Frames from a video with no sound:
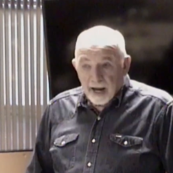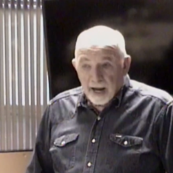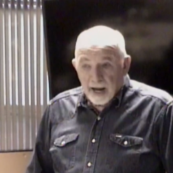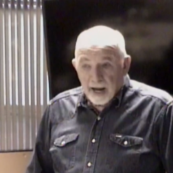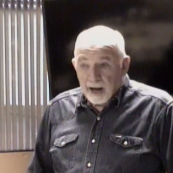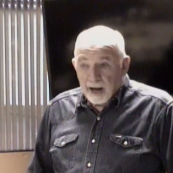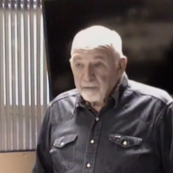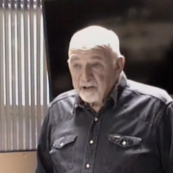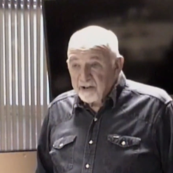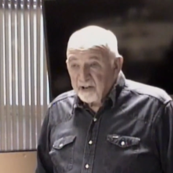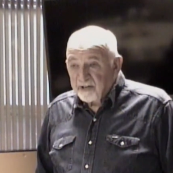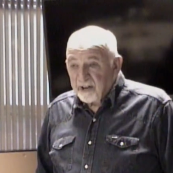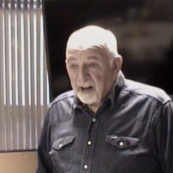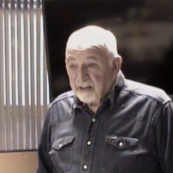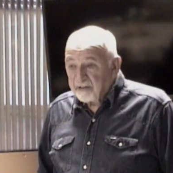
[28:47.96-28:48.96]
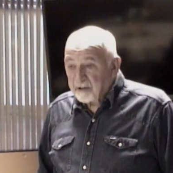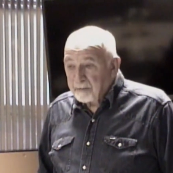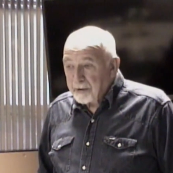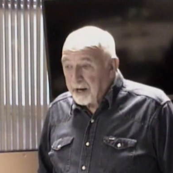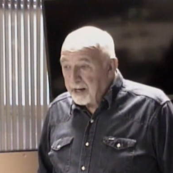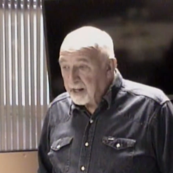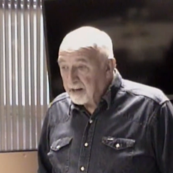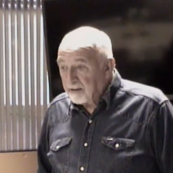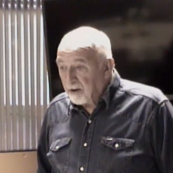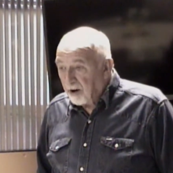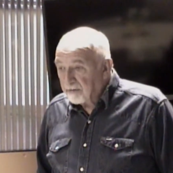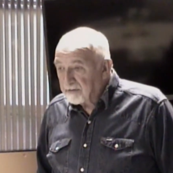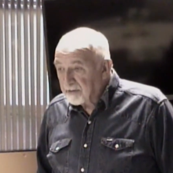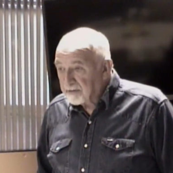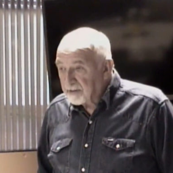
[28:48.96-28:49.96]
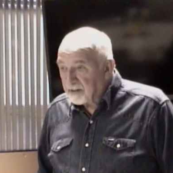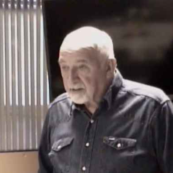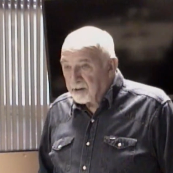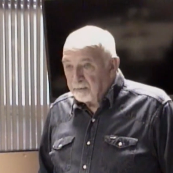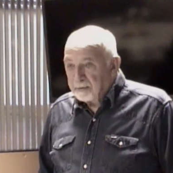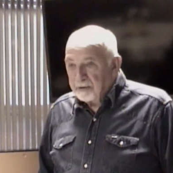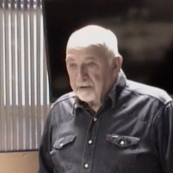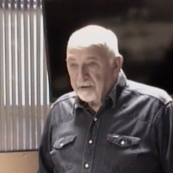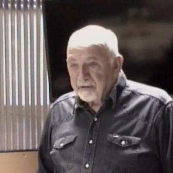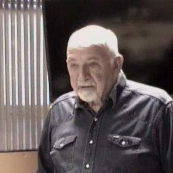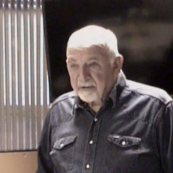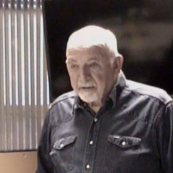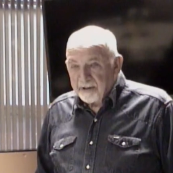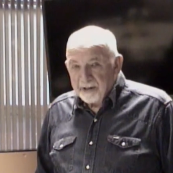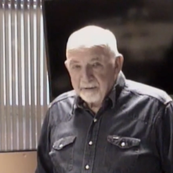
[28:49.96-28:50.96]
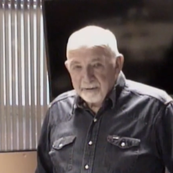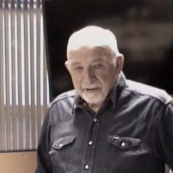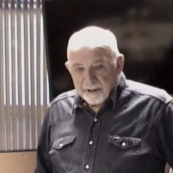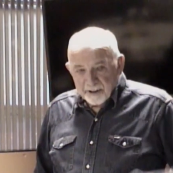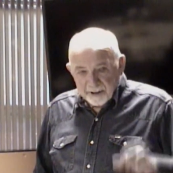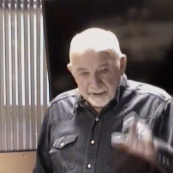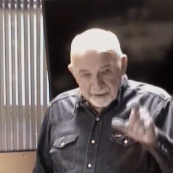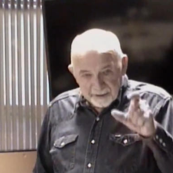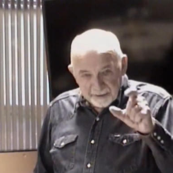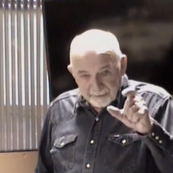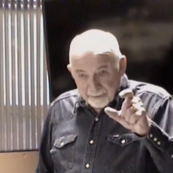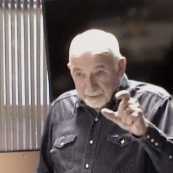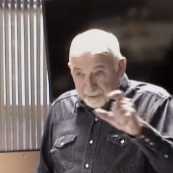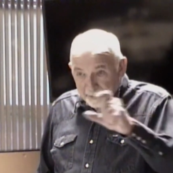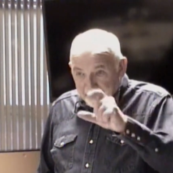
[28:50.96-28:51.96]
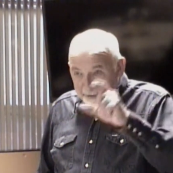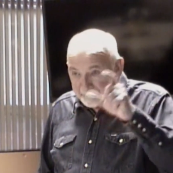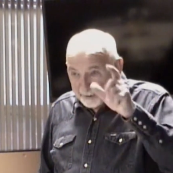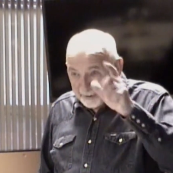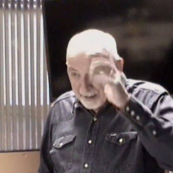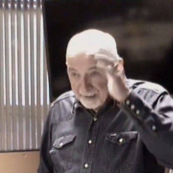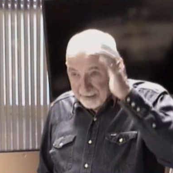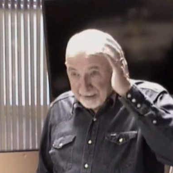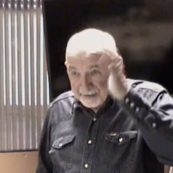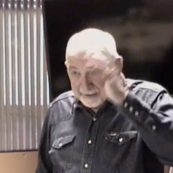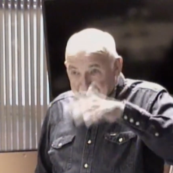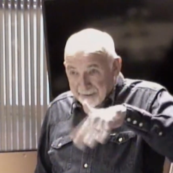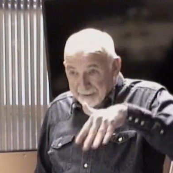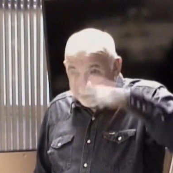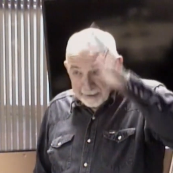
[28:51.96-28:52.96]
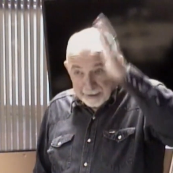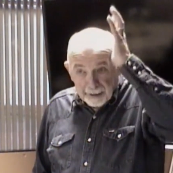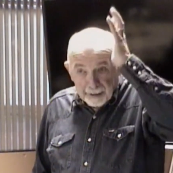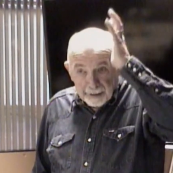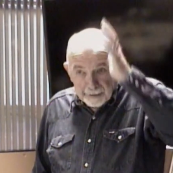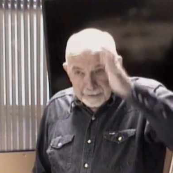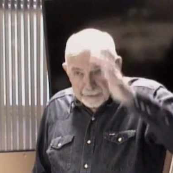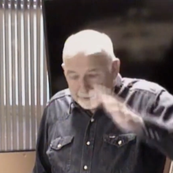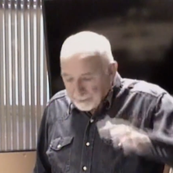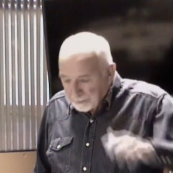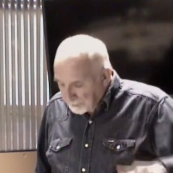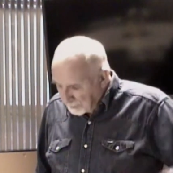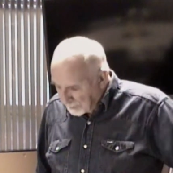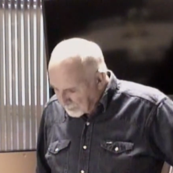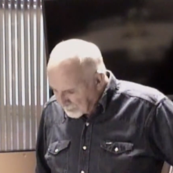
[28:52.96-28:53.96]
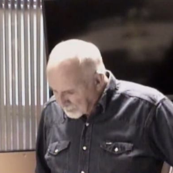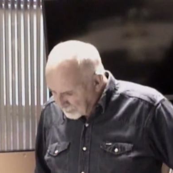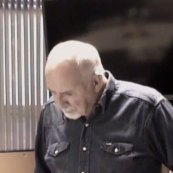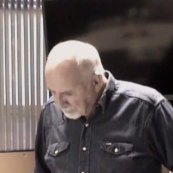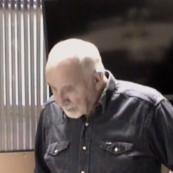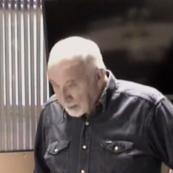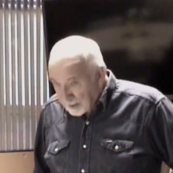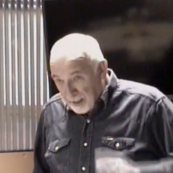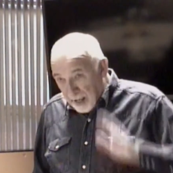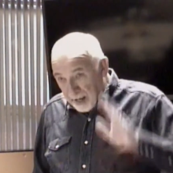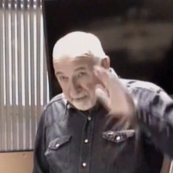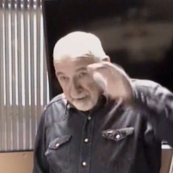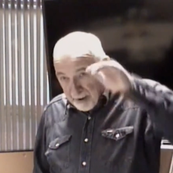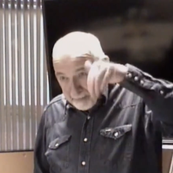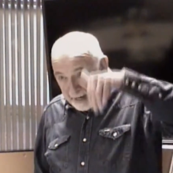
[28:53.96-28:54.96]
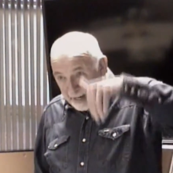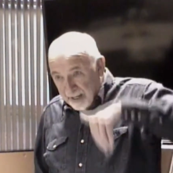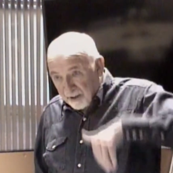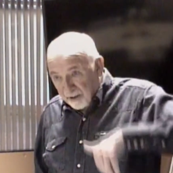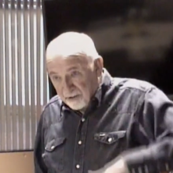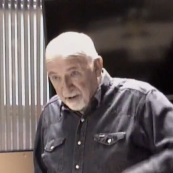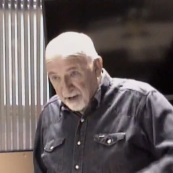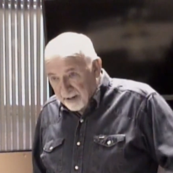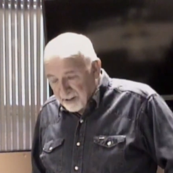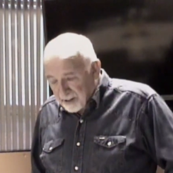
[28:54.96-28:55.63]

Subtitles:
I was just estimating off of a computer screen with a little ruler, so I, you know, I said, I don't know, who knows? You had to, how many hills you had to